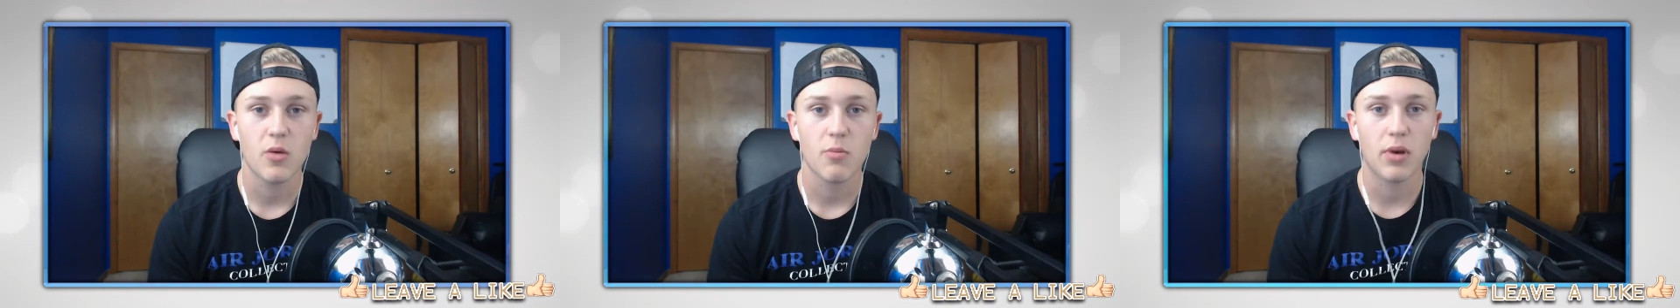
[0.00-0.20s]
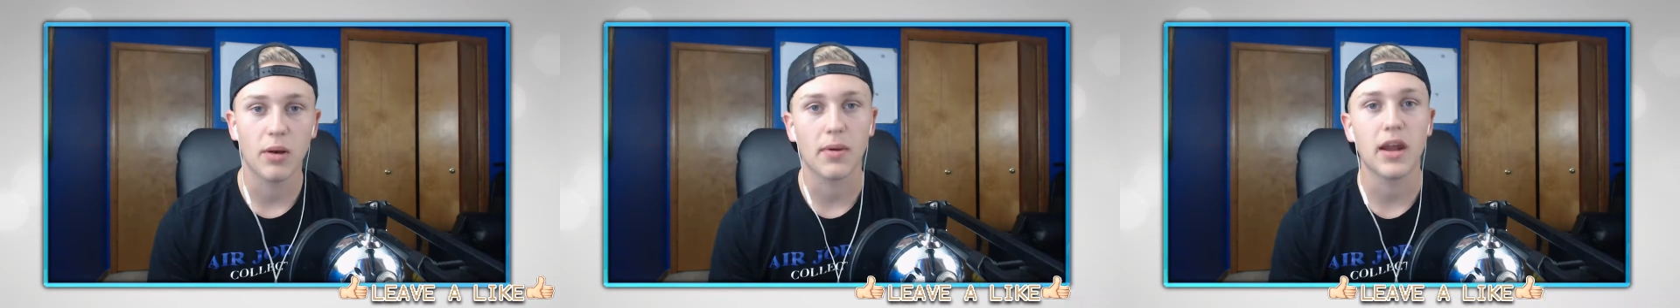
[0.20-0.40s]

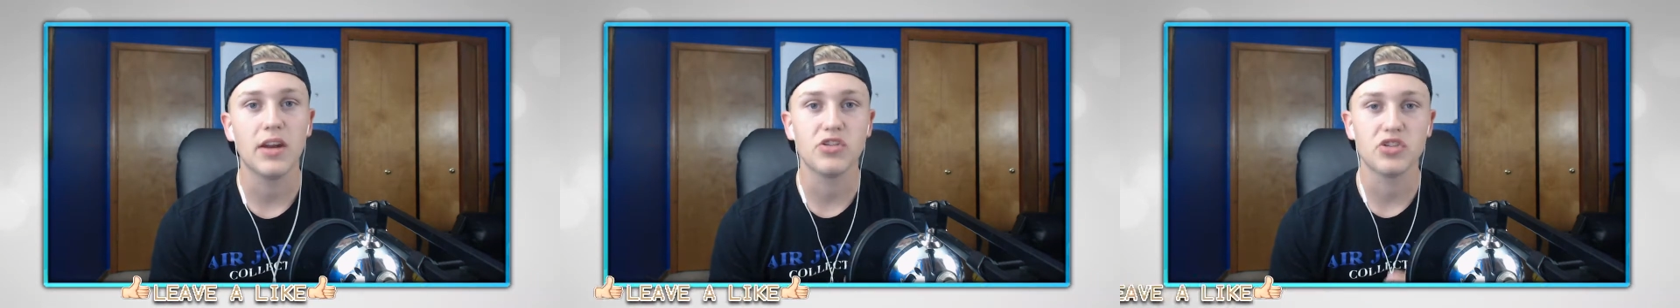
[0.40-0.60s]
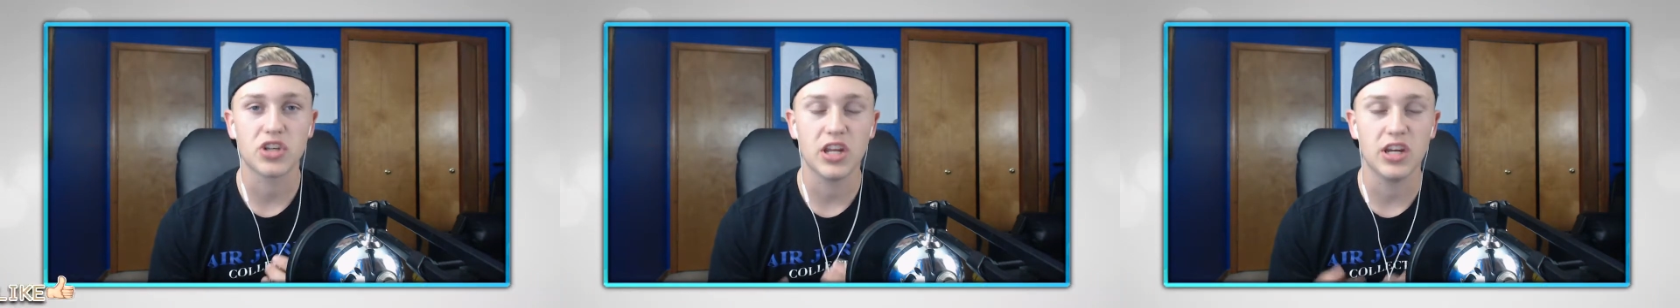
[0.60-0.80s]
but I'm kind
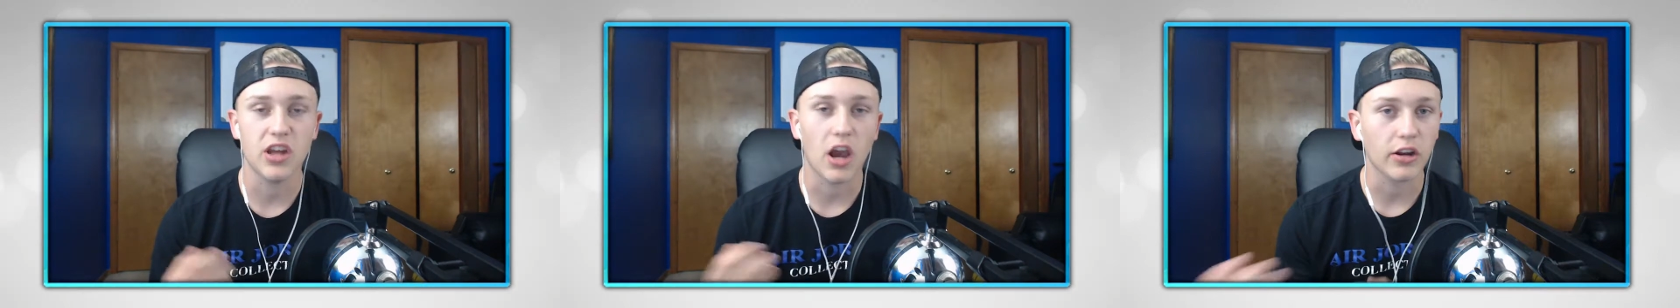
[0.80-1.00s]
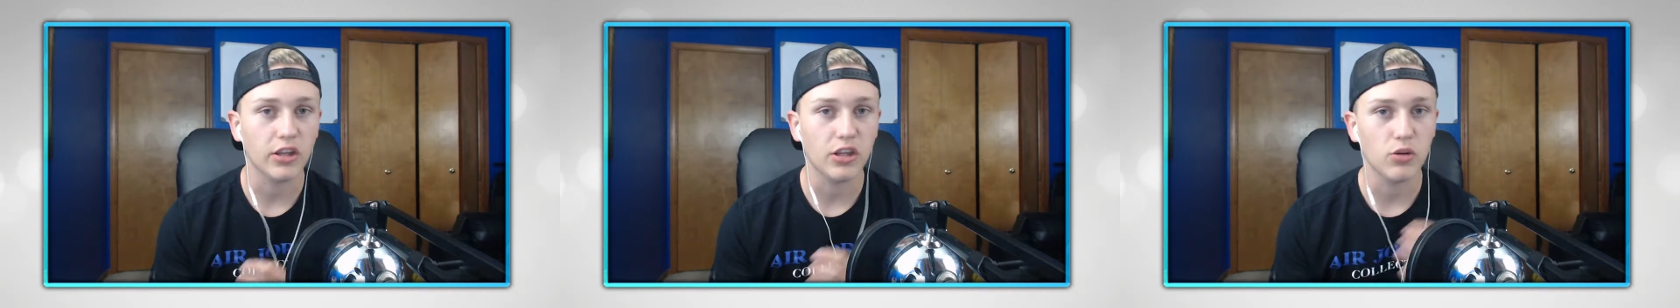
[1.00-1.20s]
of just
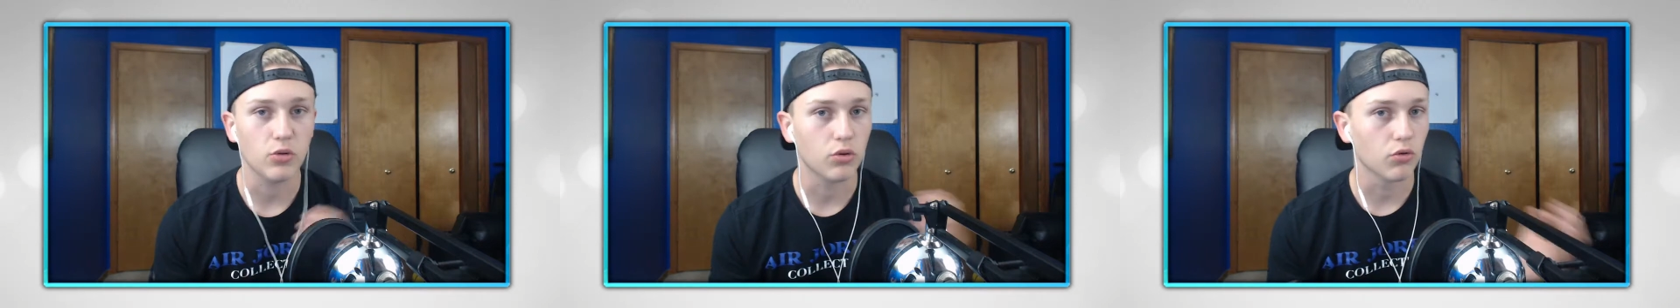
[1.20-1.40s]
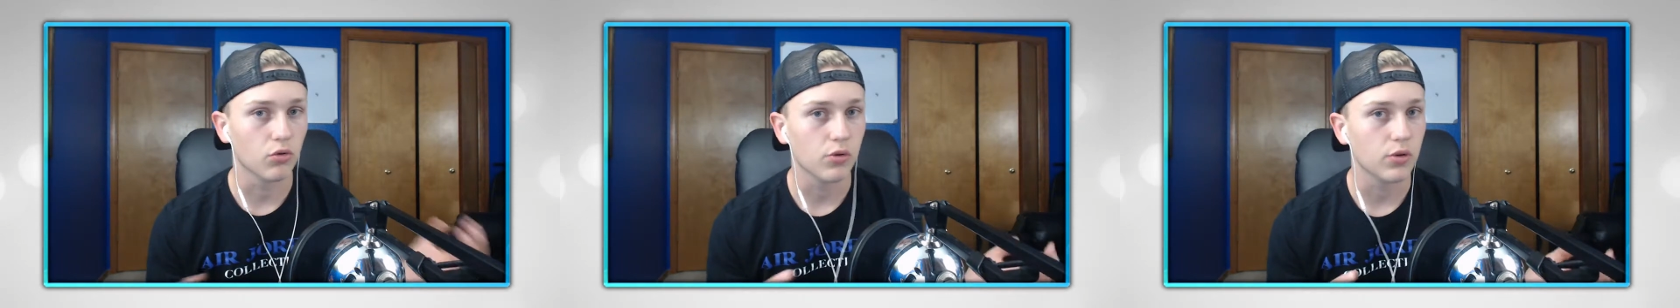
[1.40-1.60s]
conducting you
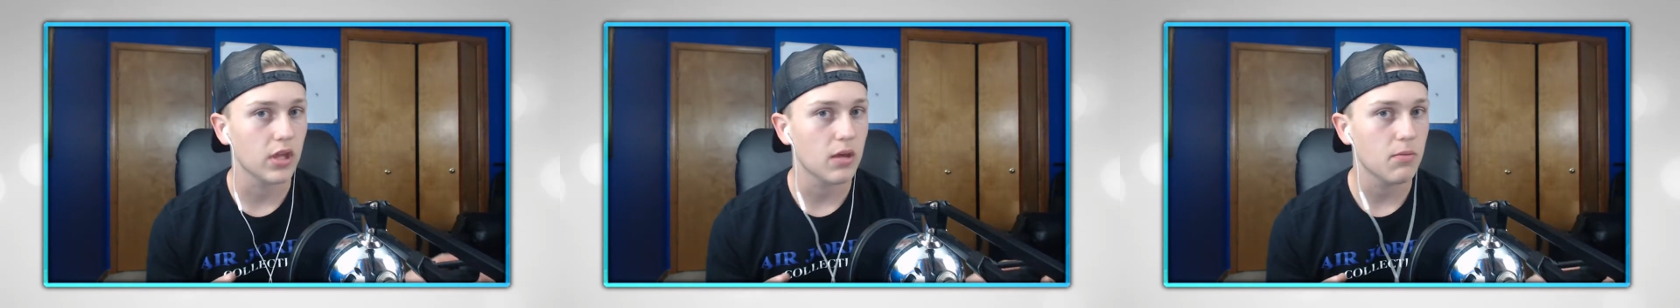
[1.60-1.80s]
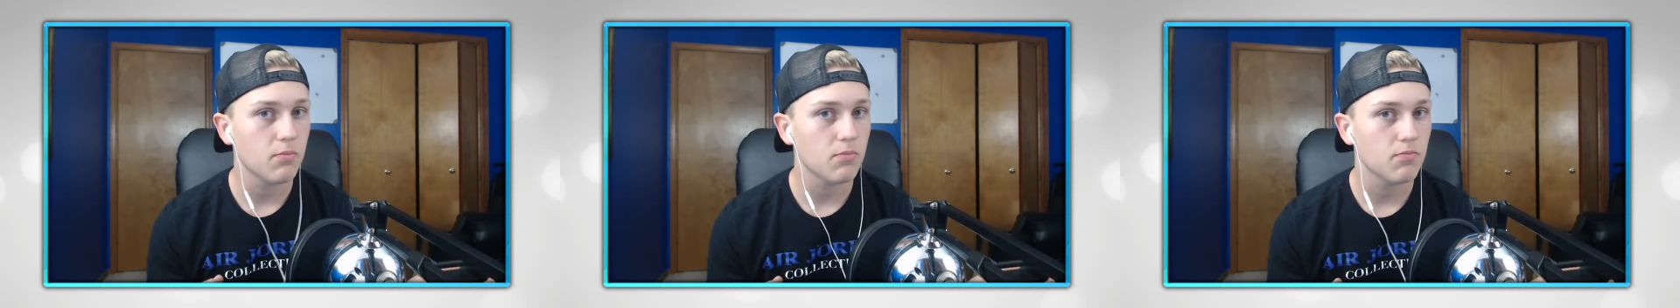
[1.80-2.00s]
through
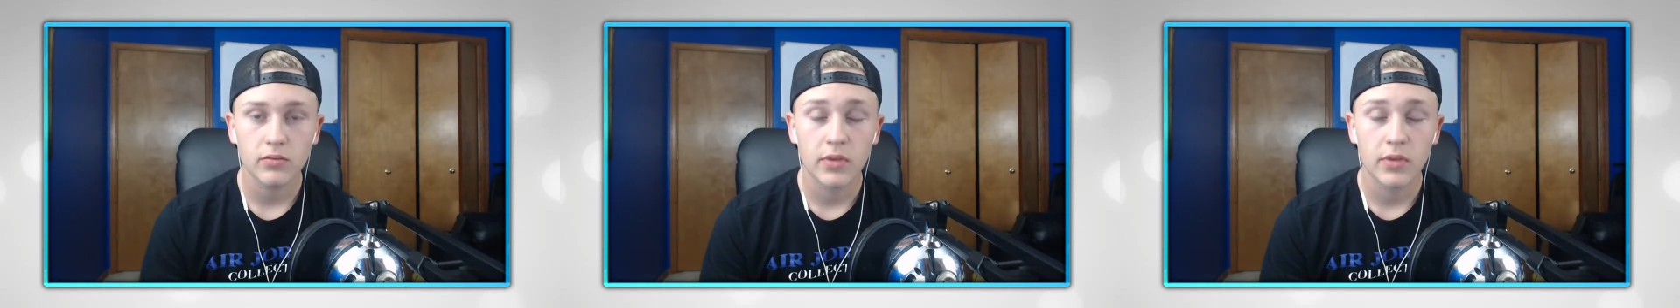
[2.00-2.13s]
them.